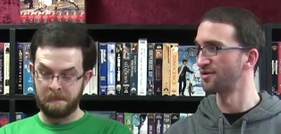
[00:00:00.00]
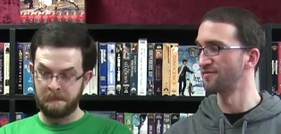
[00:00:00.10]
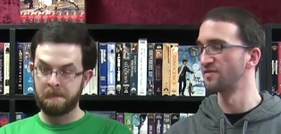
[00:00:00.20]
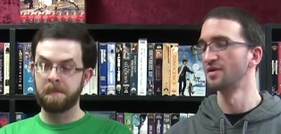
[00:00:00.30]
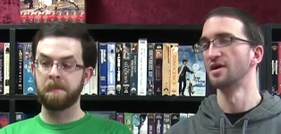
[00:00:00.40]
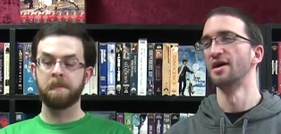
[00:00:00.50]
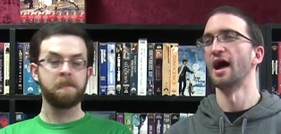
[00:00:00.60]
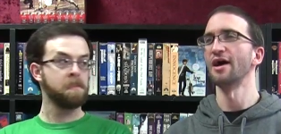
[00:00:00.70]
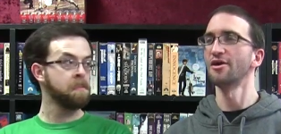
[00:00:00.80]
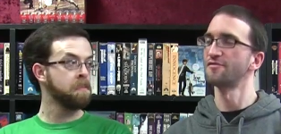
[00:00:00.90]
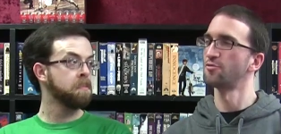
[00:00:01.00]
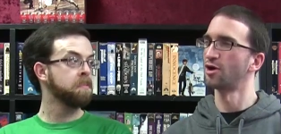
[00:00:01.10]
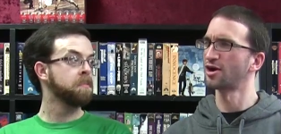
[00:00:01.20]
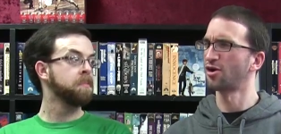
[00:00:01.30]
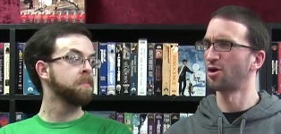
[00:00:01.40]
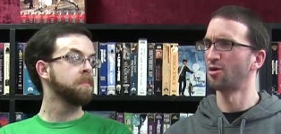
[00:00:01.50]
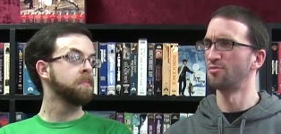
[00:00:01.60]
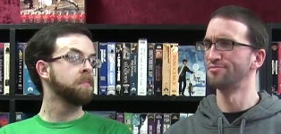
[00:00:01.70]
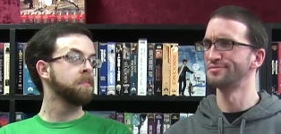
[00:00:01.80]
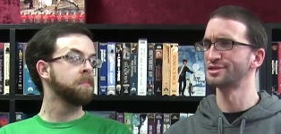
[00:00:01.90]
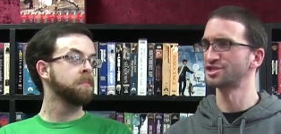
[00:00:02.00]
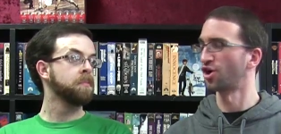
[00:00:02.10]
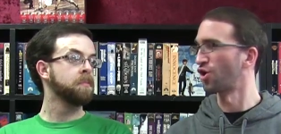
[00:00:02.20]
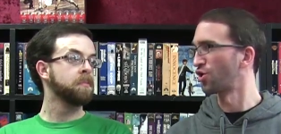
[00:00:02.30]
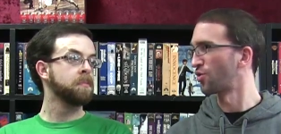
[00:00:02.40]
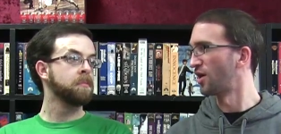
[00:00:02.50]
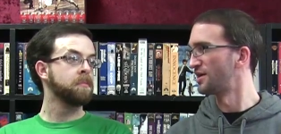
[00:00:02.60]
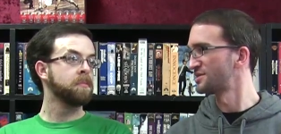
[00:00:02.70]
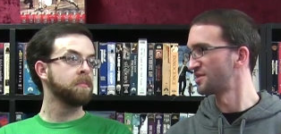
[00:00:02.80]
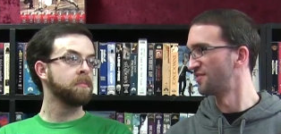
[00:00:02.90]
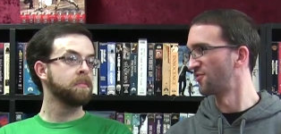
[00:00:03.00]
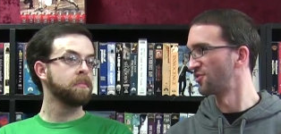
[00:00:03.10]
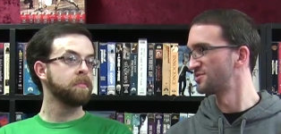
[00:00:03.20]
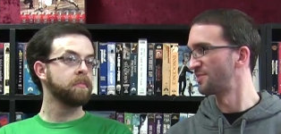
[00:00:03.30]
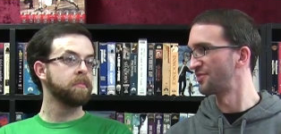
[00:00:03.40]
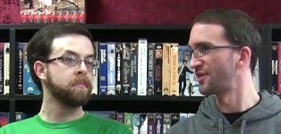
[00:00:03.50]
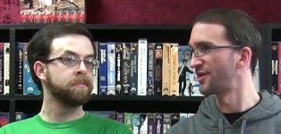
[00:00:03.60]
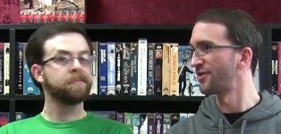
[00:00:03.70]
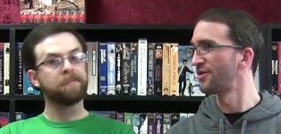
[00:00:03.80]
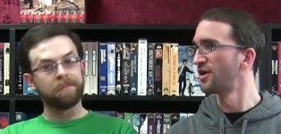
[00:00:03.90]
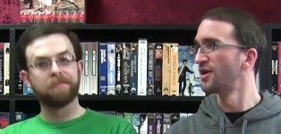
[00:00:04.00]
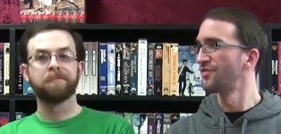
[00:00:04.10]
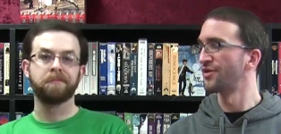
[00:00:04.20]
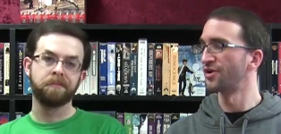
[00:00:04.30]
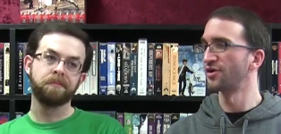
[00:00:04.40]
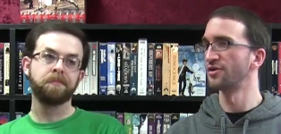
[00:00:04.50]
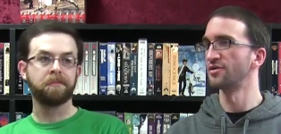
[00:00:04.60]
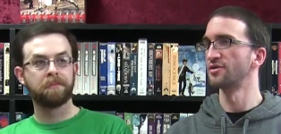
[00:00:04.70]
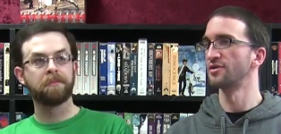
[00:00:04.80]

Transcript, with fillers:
Speaker 1: mm-hmm. of I don't know if you want to call them star-crossed lovers, but they're they're